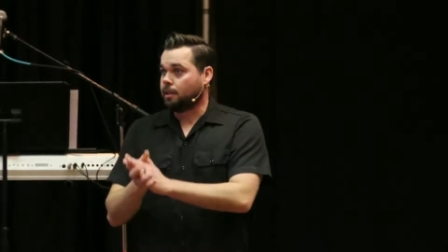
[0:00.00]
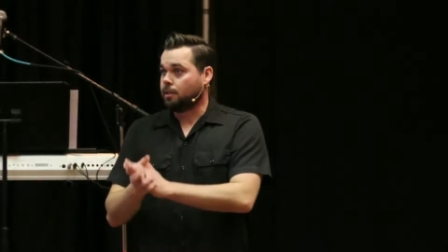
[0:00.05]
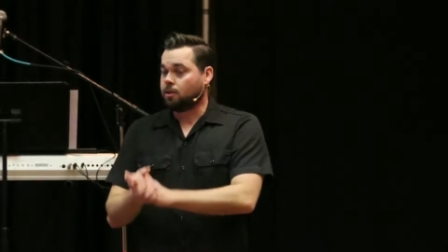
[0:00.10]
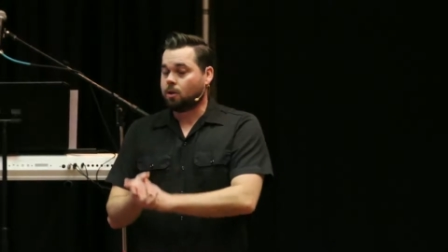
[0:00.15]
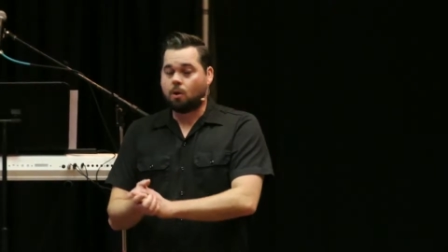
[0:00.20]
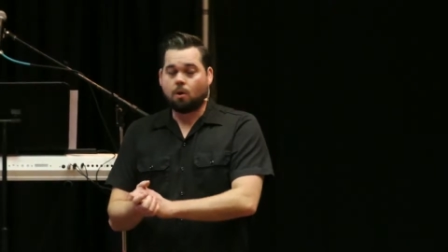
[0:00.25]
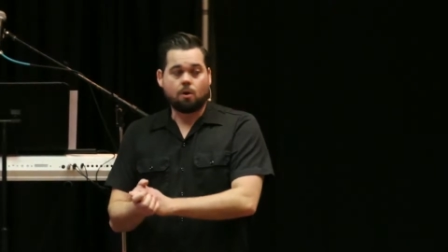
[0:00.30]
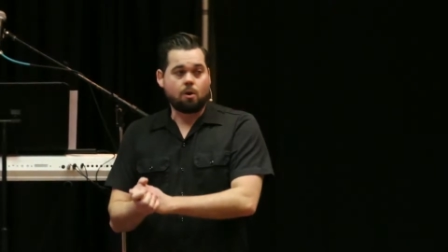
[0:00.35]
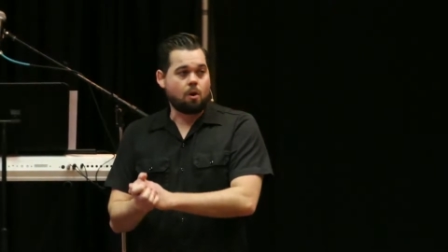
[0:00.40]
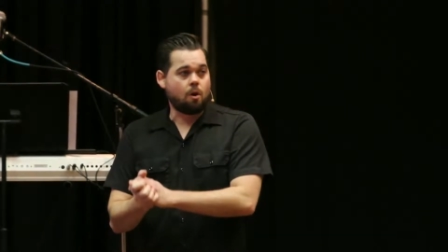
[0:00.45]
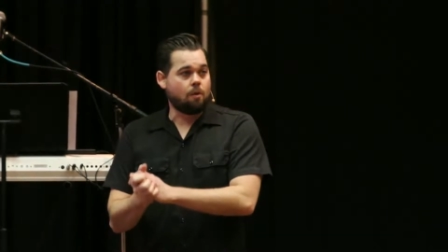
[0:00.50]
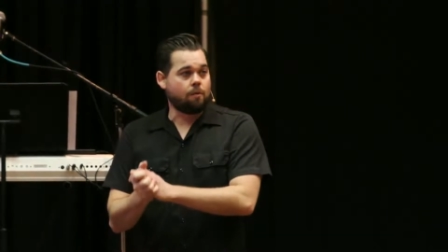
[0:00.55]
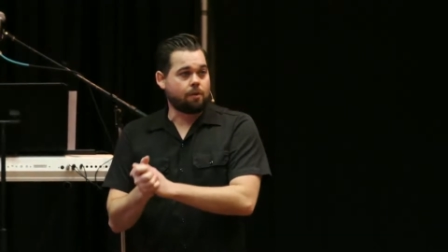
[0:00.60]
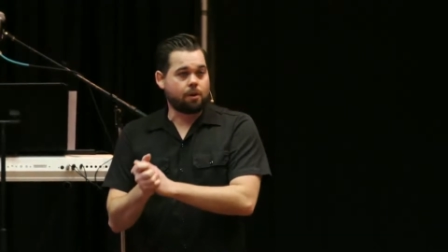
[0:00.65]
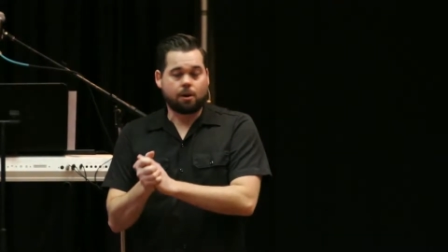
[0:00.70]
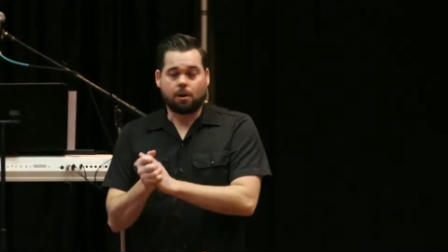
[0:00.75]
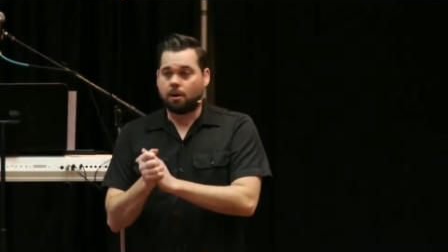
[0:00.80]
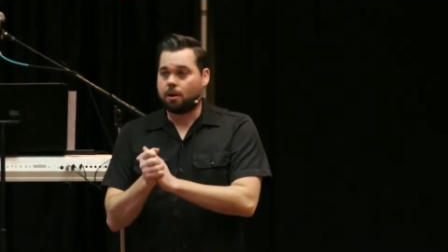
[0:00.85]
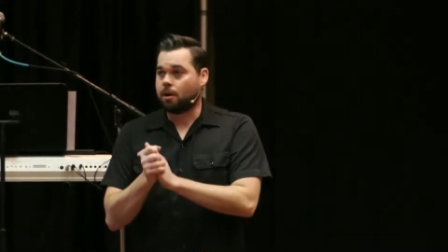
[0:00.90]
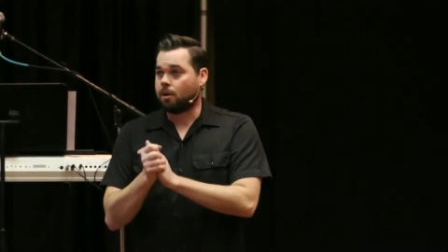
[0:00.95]
he's going
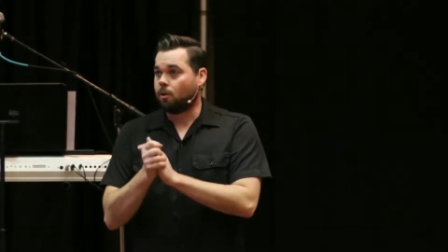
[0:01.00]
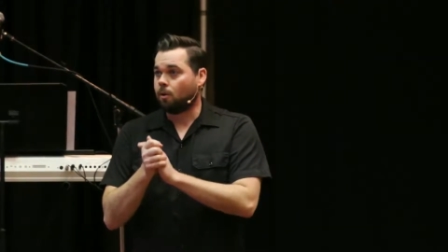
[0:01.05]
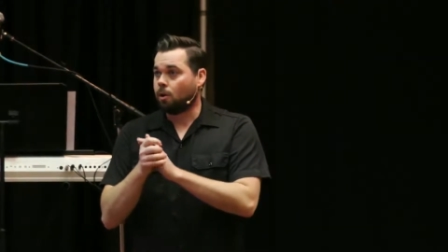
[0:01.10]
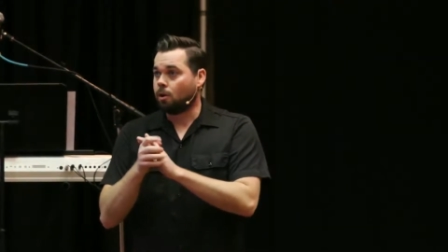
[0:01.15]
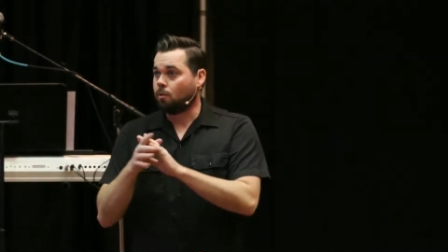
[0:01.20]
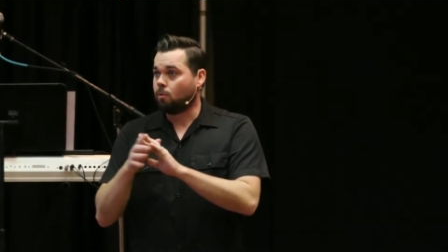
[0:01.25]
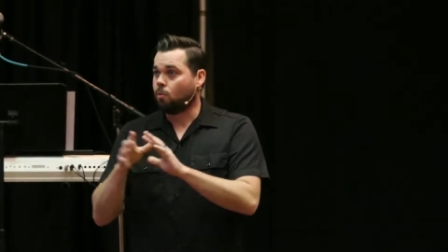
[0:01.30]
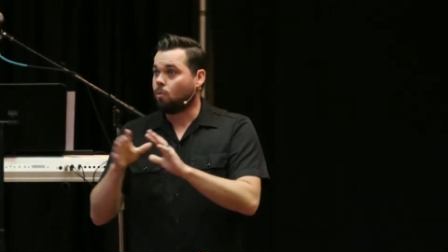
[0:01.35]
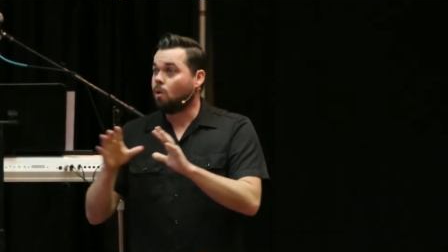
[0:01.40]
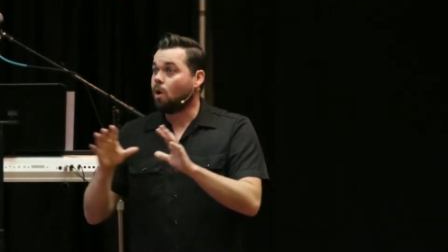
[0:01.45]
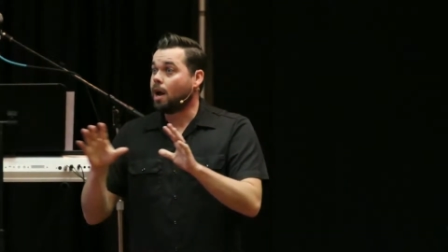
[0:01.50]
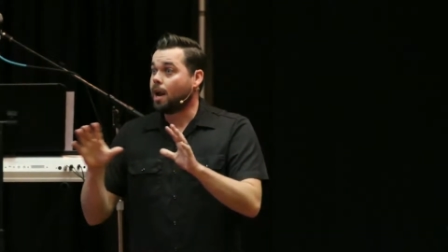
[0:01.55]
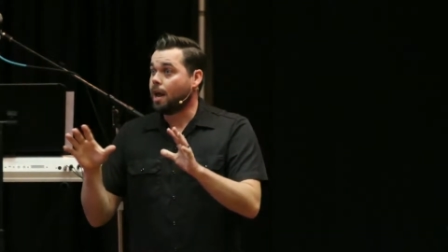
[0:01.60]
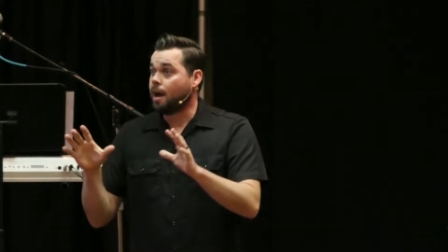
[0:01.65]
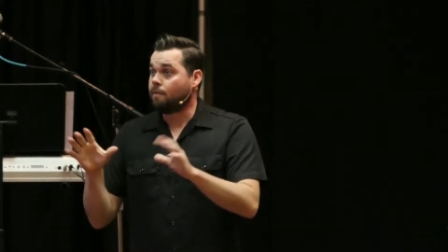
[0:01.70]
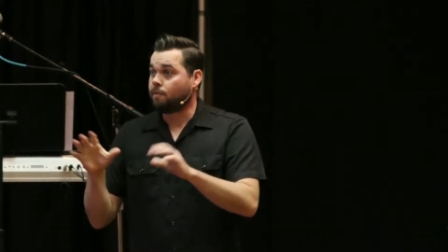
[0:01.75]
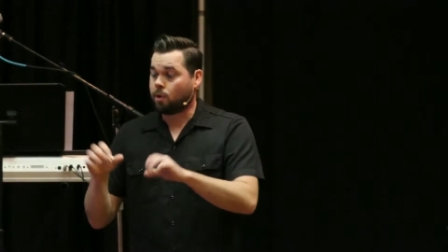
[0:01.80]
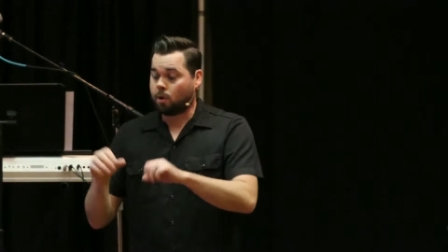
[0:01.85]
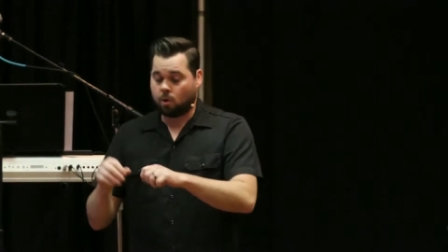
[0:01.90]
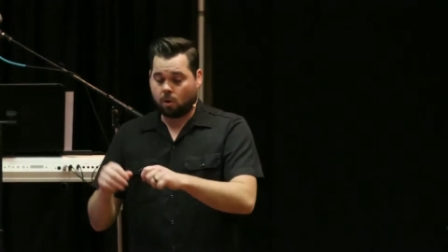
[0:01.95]
over or
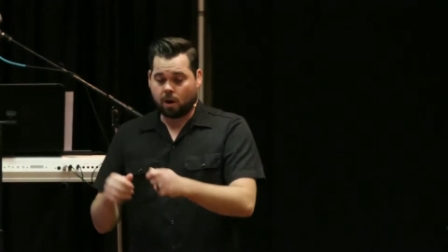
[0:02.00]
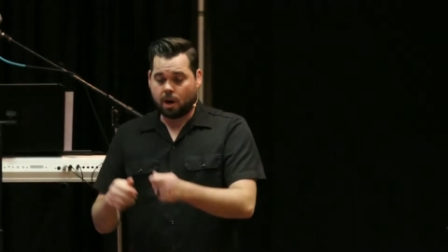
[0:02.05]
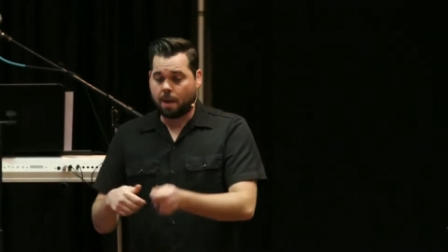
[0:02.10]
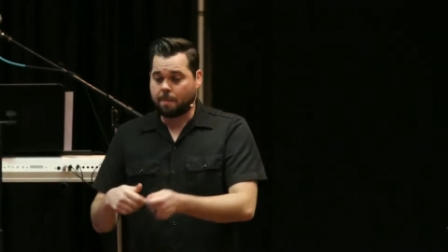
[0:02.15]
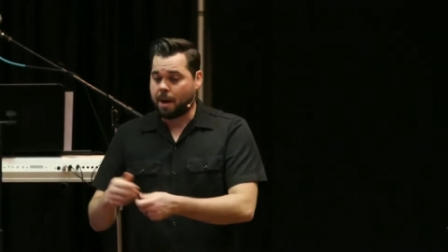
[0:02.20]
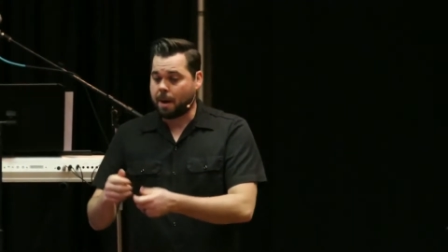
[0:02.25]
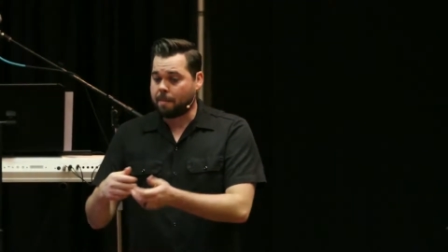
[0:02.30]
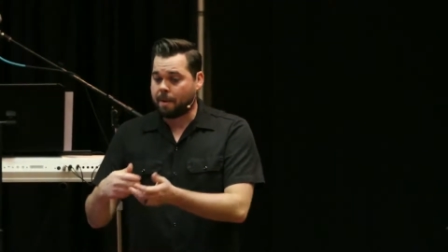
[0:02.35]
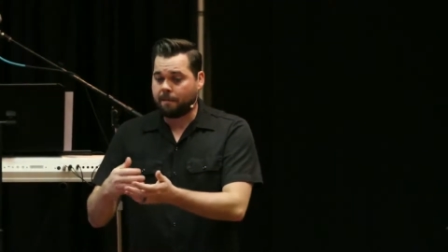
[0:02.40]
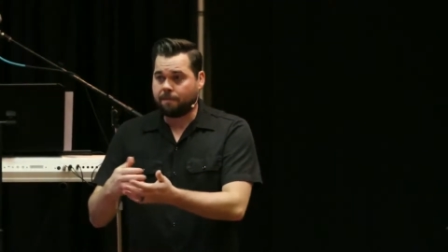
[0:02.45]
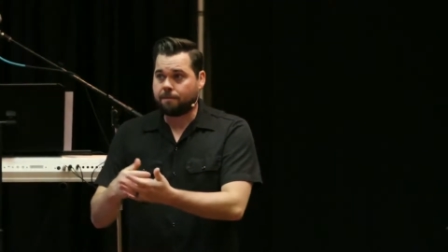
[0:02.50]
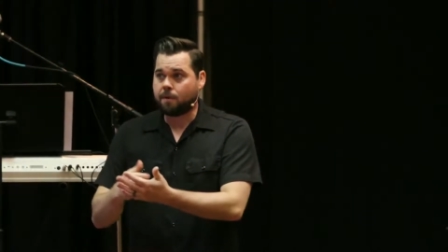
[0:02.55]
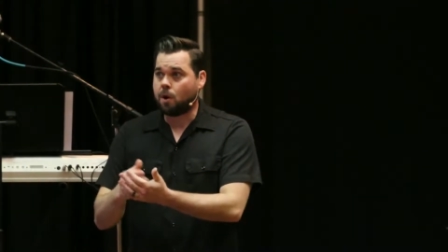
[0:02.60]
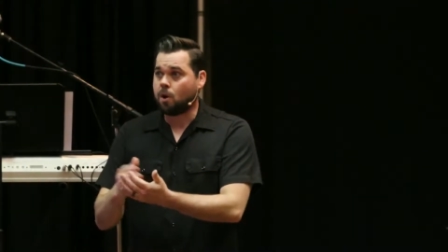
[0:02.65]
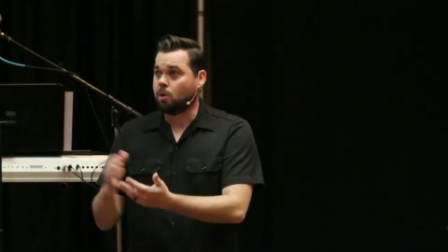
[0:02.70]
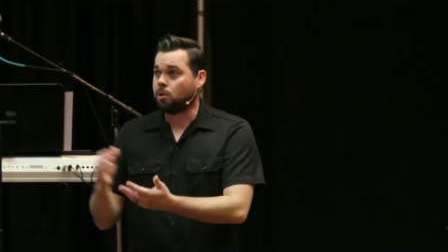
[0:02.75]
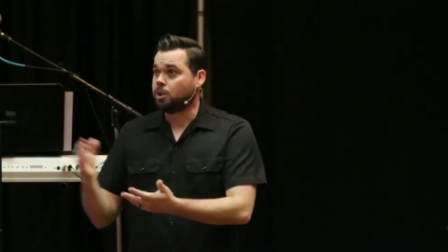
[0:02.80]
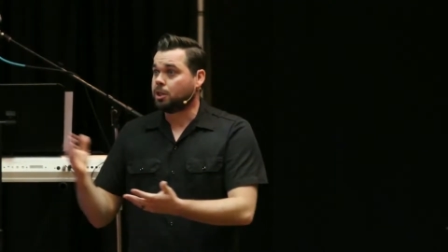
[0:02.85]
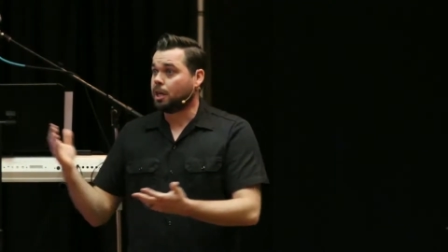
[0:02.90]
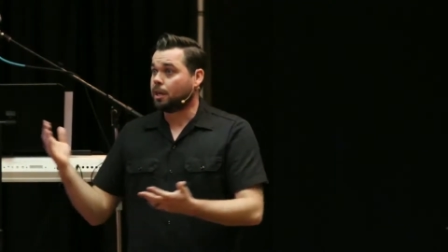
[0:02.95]
whatever, or I'm on my
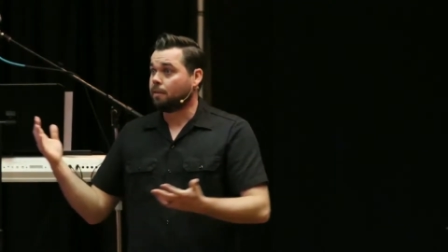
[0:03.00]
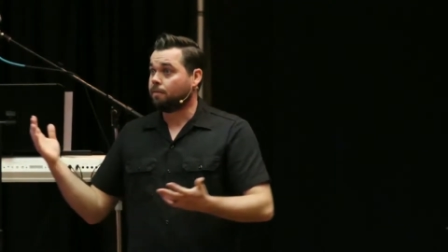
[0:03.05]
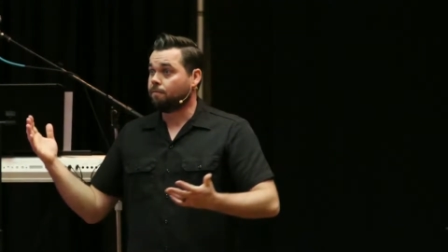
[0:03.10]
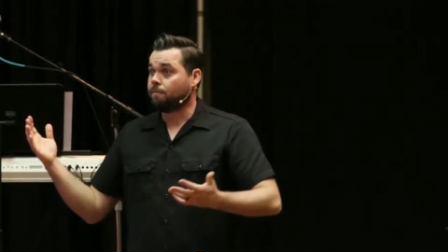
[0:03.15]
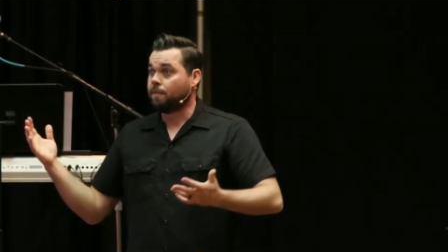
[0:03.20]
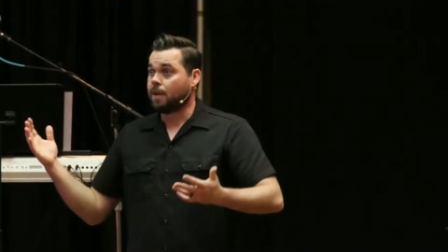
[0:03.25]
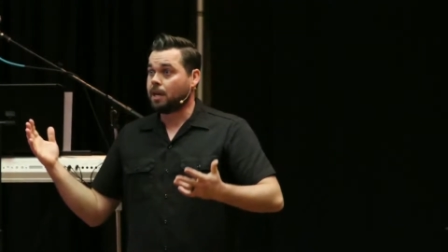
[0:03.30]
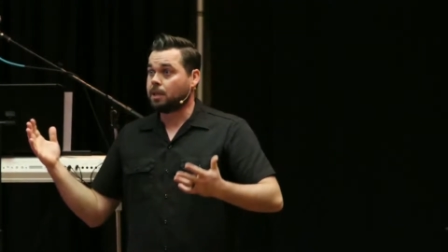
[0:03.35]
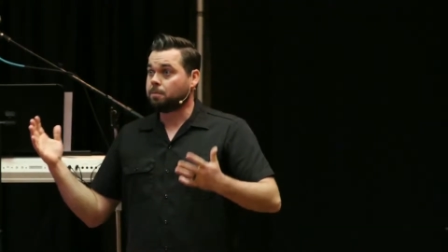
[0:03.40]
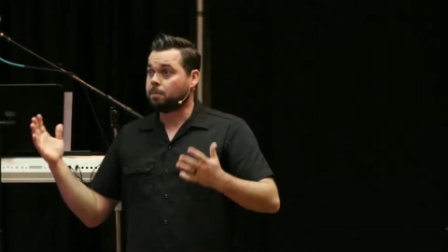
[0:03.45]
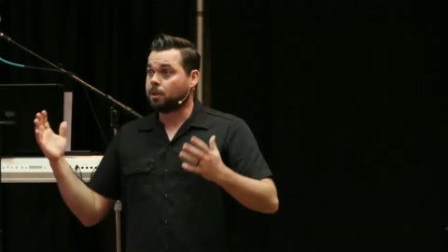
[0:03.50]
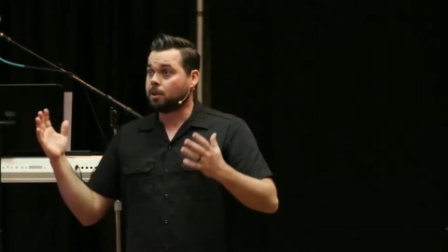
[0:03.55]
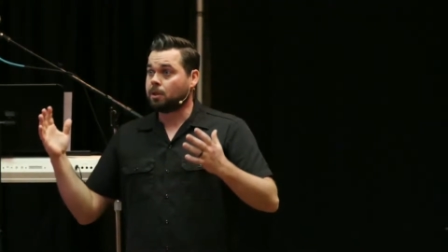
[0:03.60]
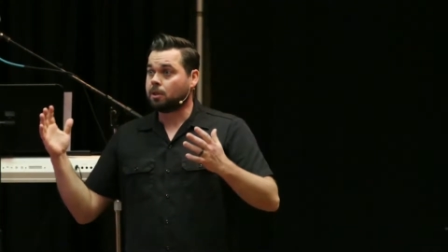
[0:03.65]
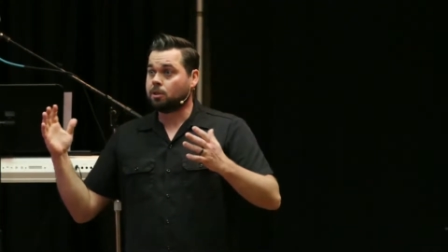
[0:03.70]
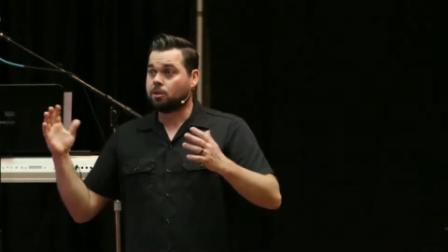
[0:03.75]
phone checking Facebook.